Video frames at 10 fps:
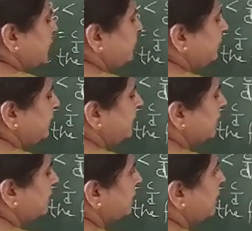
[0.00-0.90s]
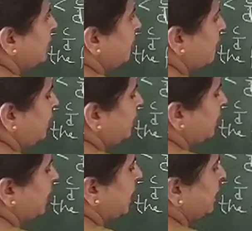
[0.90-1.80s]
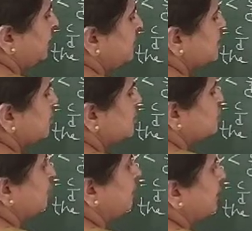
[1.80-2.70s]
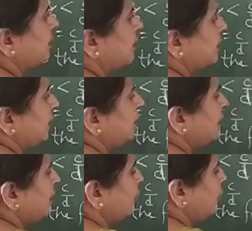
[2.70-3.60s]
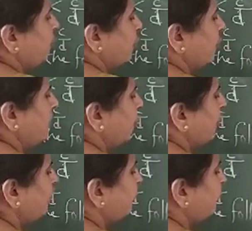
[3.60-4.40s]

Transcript: We will get 3 upon 10 is also bigger than 4 upon